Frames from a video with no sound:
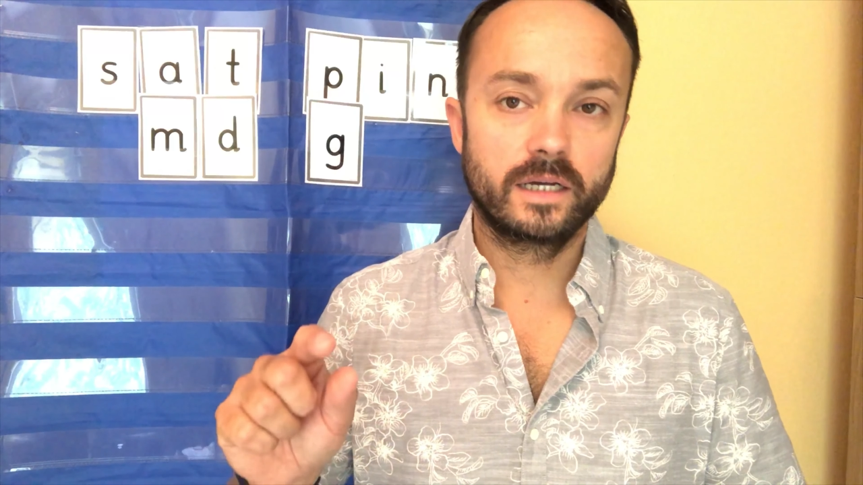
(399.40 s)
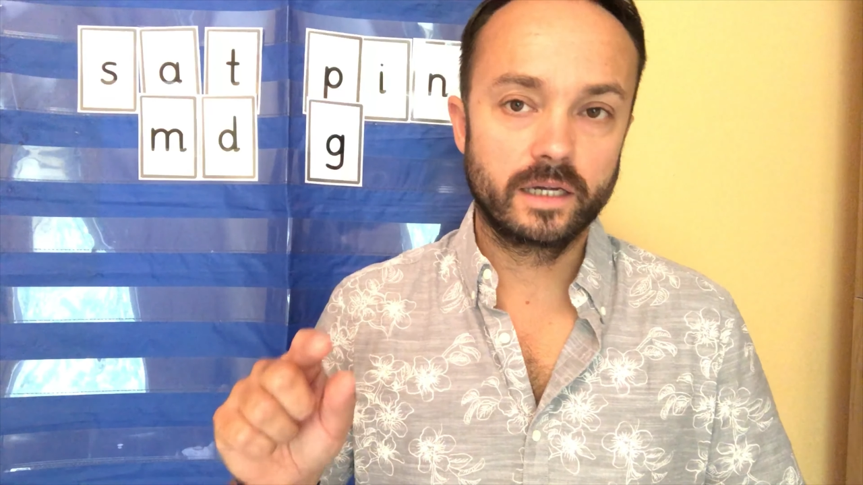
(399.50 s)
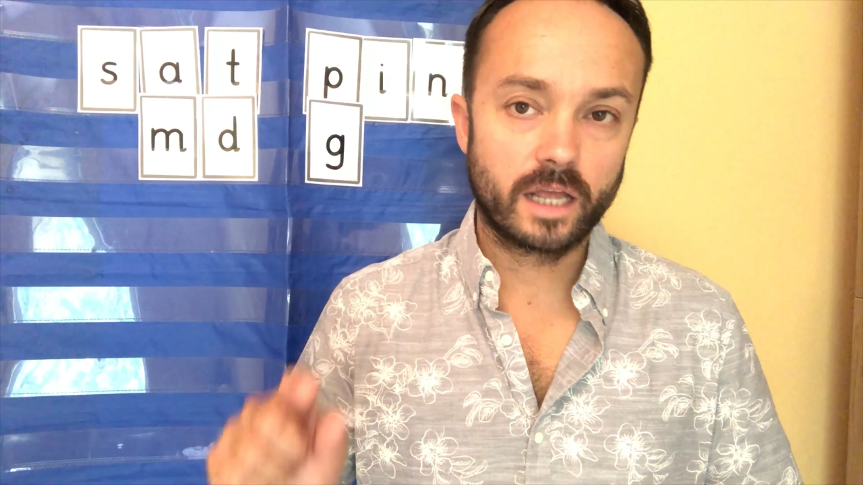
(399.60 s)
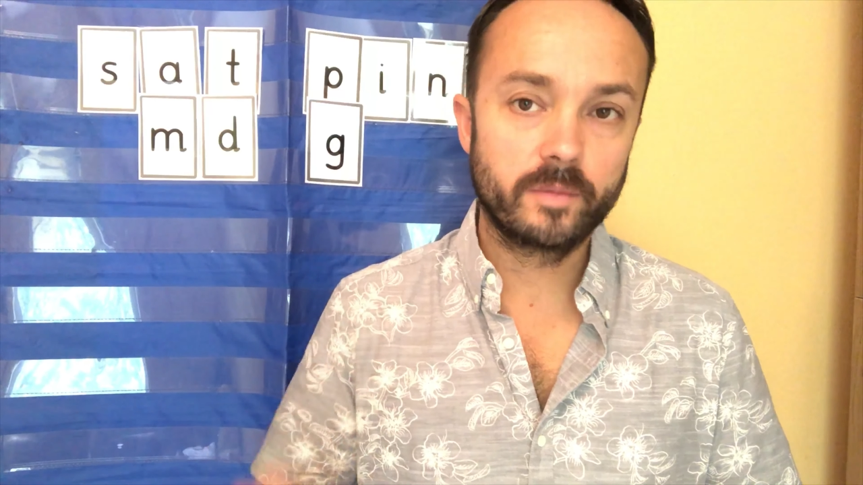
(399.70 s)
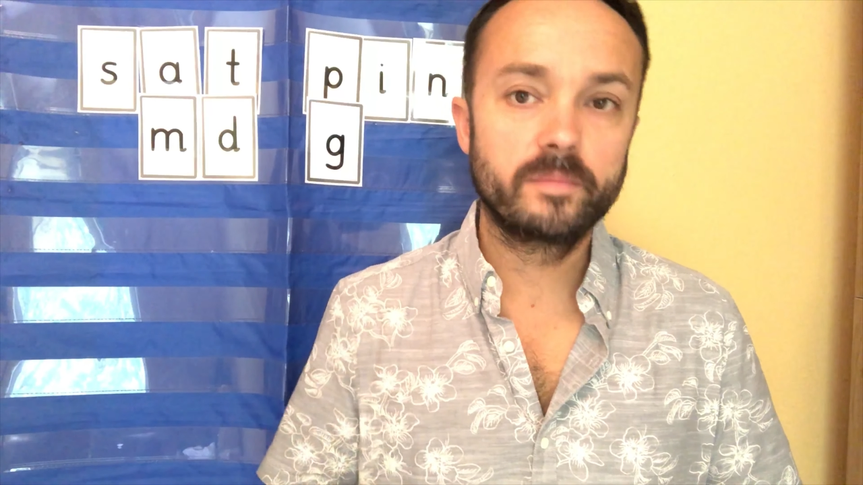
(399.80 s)

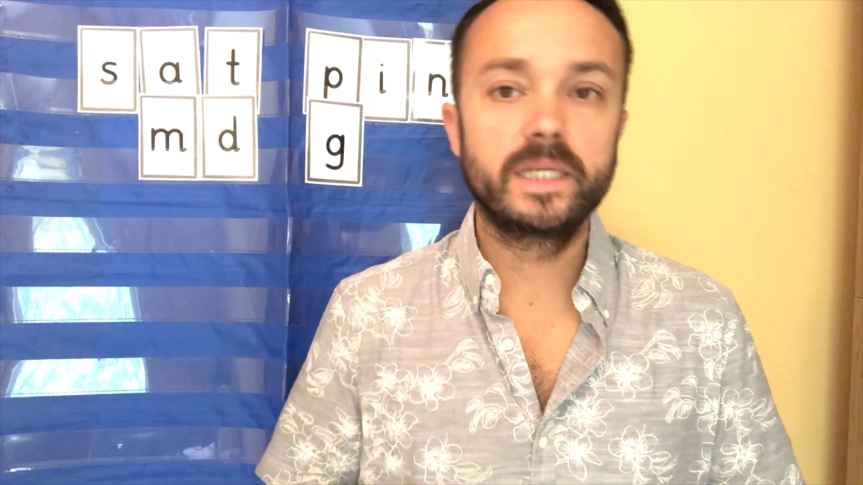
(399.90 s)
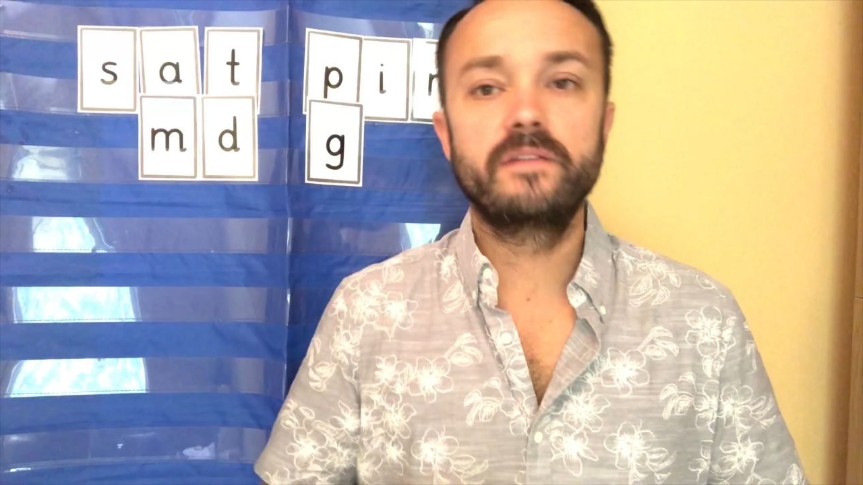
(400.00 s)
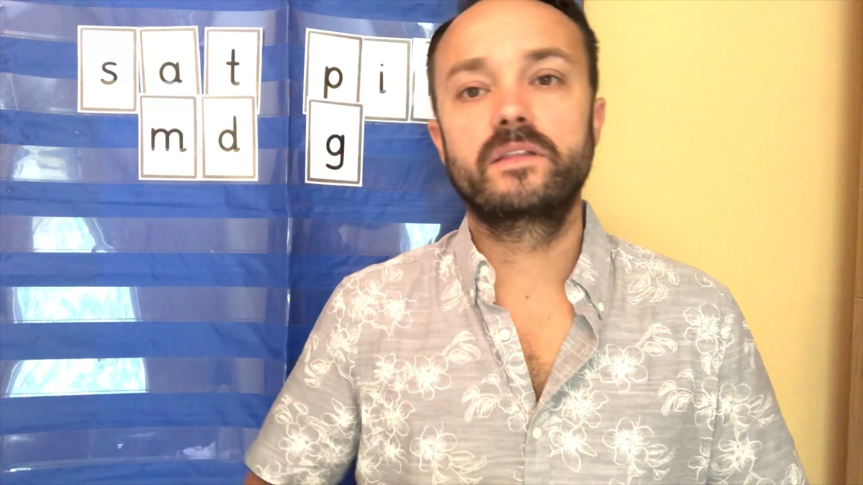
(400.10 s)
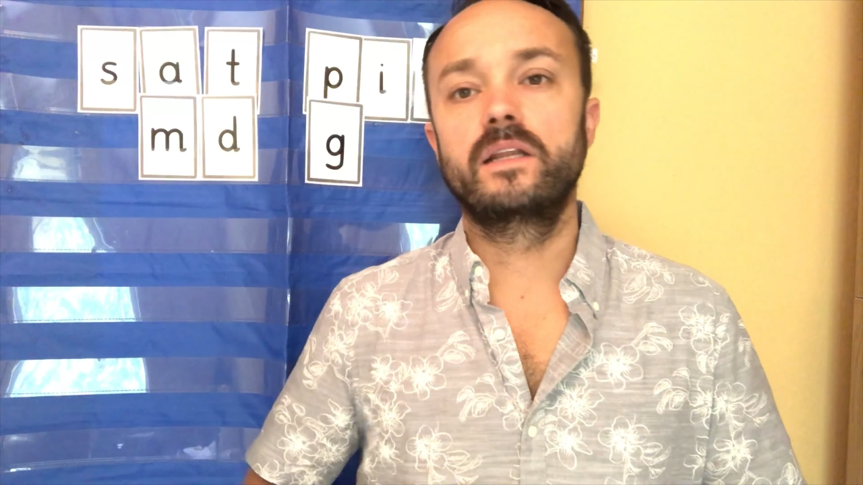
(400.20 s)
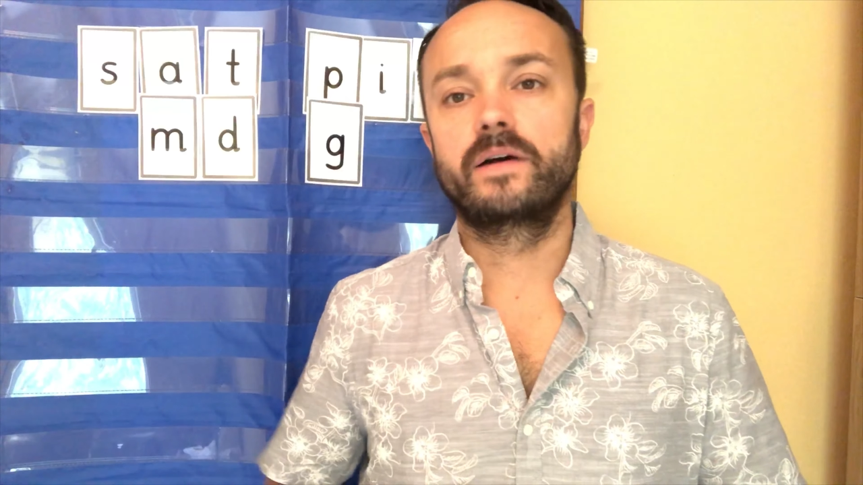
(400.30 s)
coming beneath
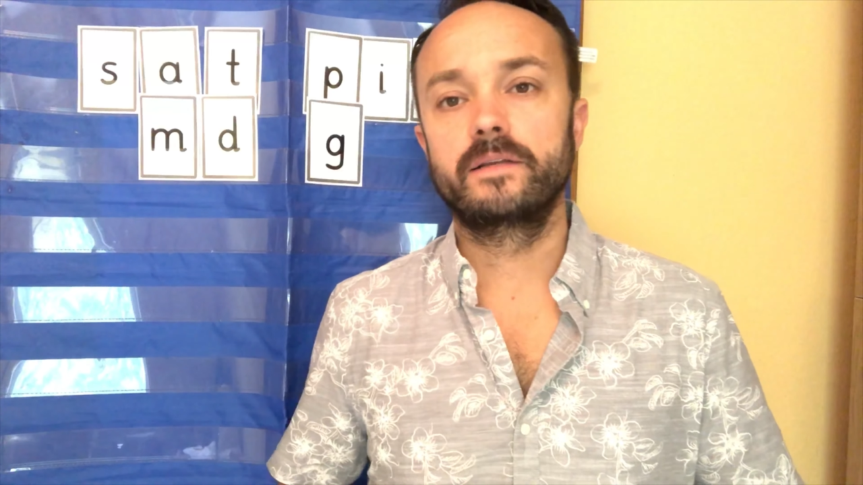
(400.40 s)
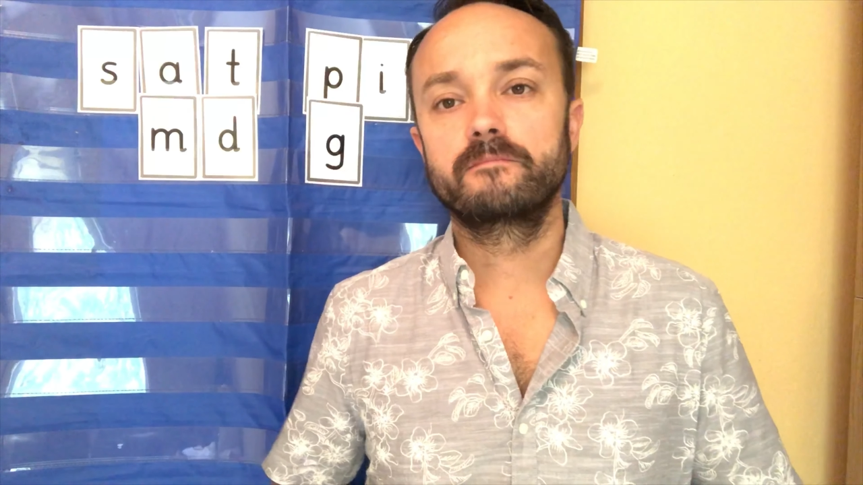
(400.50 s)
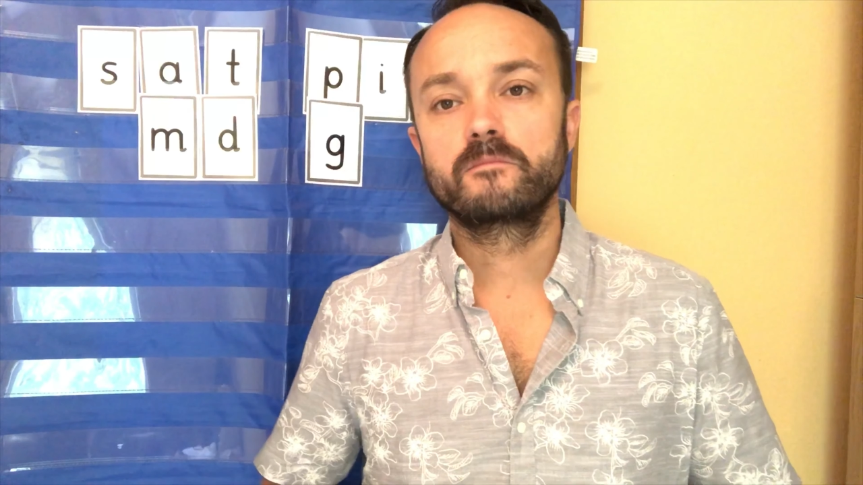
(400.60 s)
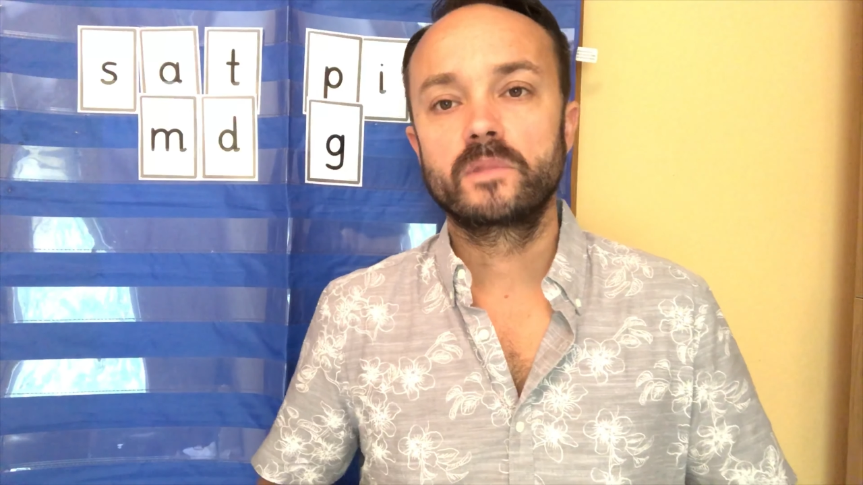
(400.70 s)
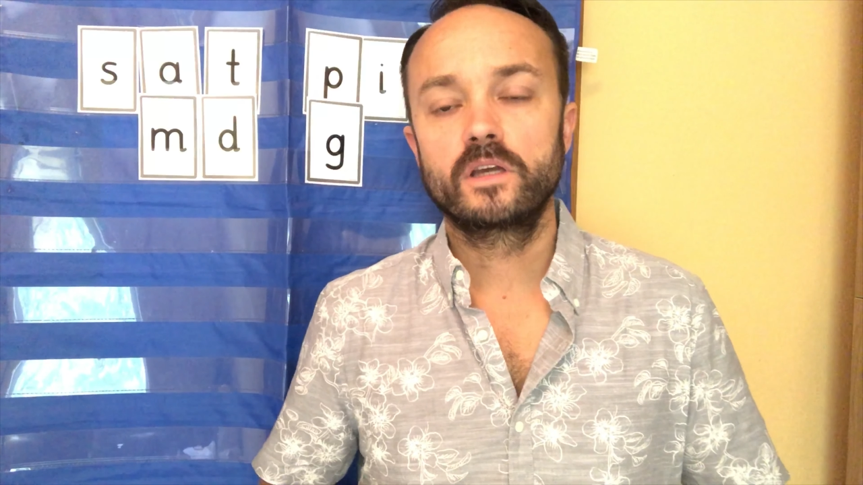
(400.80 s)
the line.
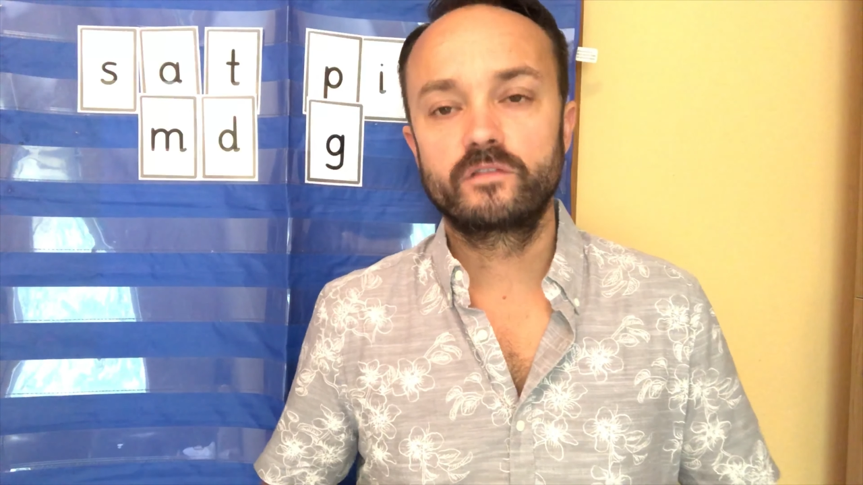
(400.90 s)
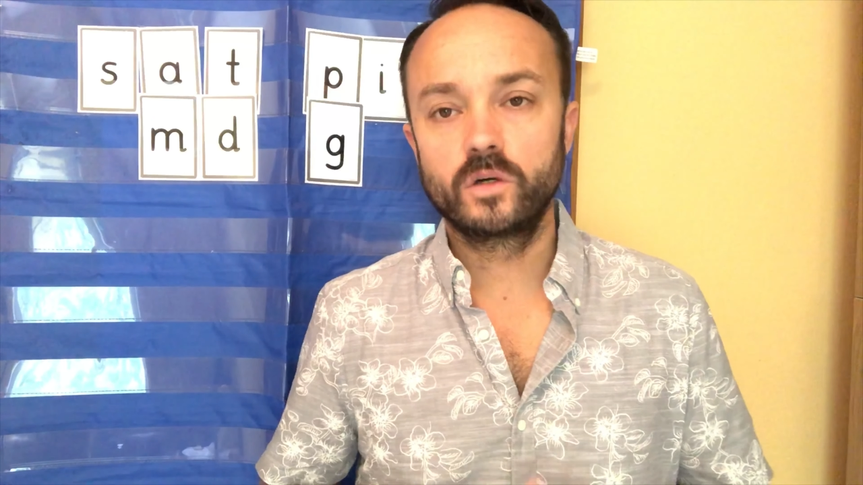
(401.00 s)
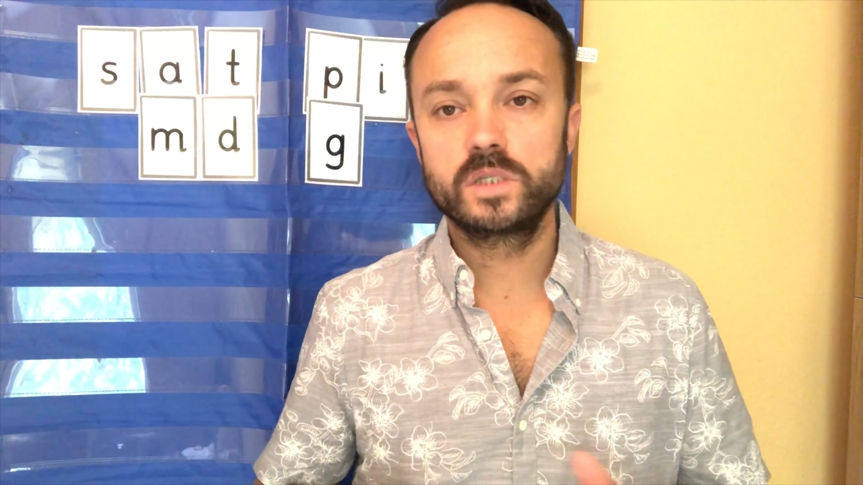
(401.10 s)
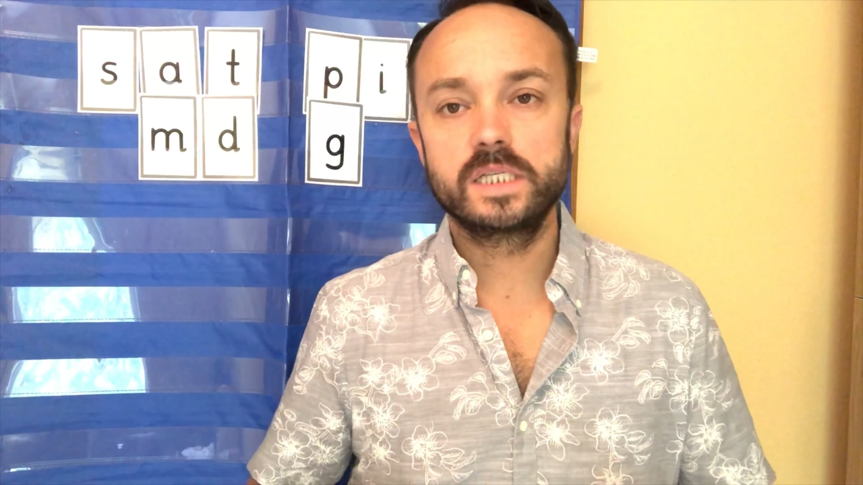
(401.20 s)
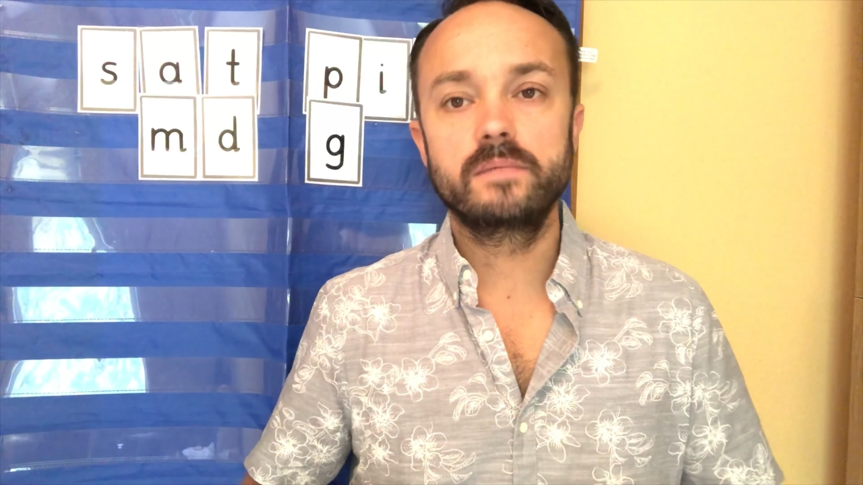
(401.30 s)
Of
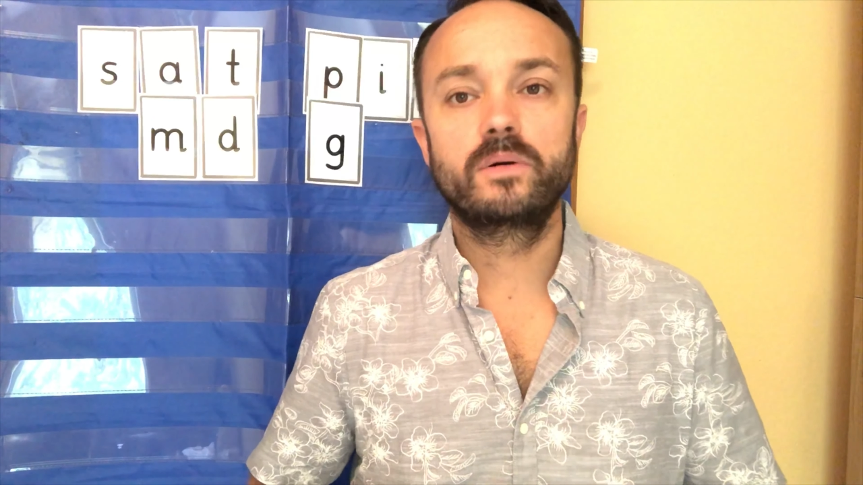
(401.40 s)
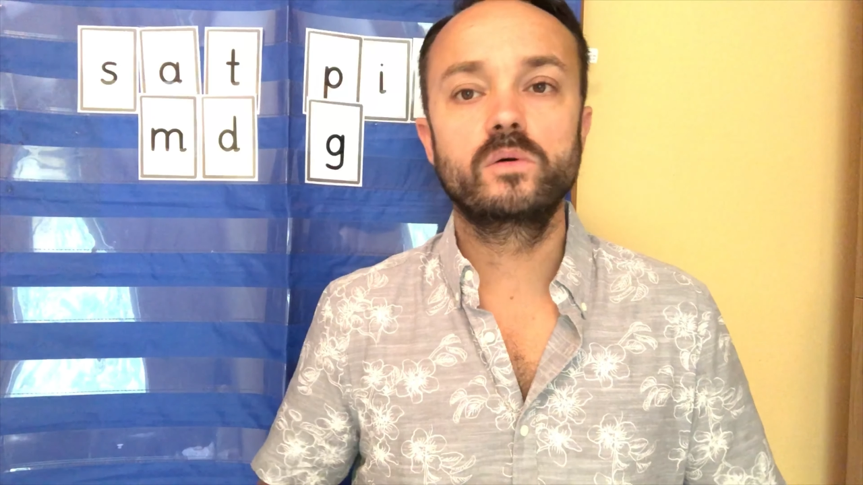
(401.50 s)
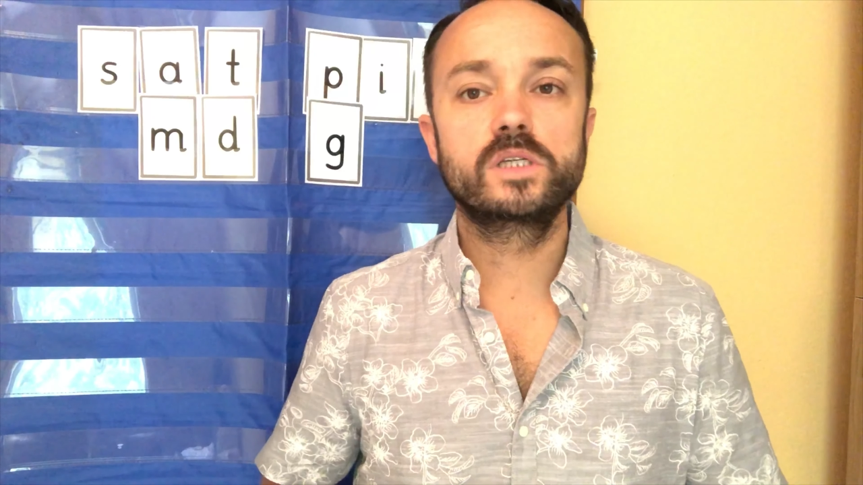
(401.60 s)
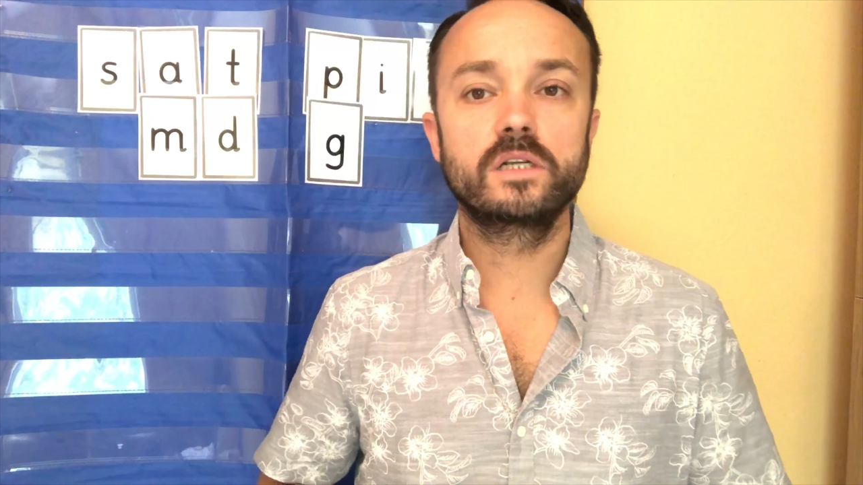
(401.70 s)
course it's important,